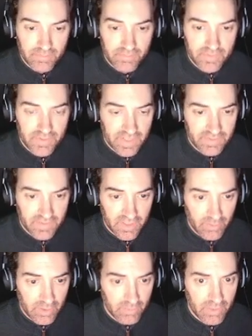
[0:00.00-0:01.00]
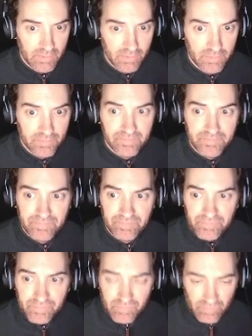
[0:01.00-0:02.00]
So that's going to be a problem.
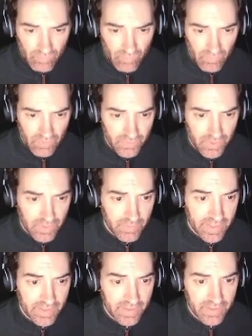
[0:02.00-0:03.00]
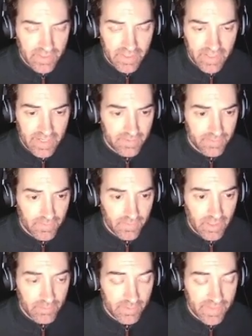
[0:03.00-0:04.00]
So anyway, I don't know a
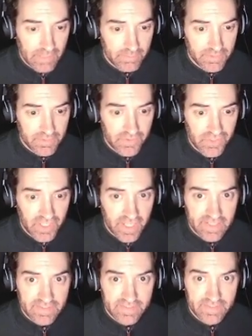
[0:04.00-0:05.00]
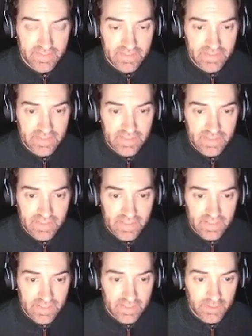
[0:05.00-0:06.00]
lot about the Apple IIGS,
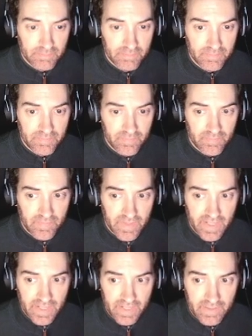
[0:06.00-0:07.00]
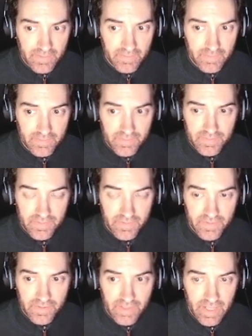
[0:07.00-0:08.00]
and I don't
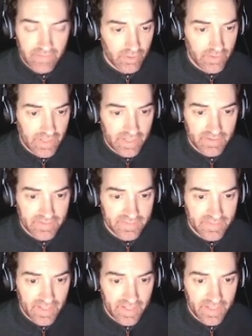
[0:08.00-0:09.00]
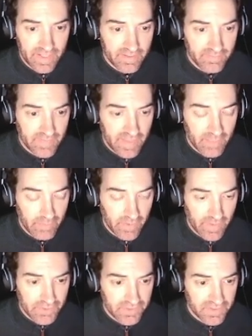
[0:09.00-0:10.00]
have a great understanding of the
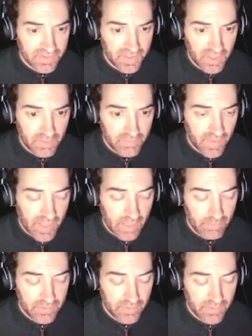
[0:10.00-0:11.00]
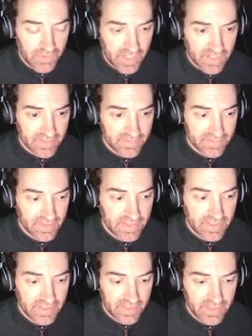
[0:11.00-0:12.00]
emulation scene for the Apple IIGS.
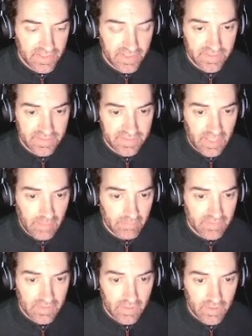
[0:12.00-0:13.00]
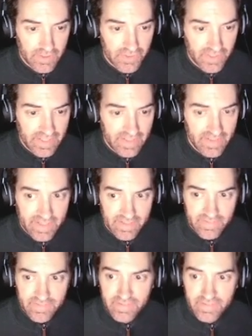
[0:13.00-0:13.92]
It seems largely dead.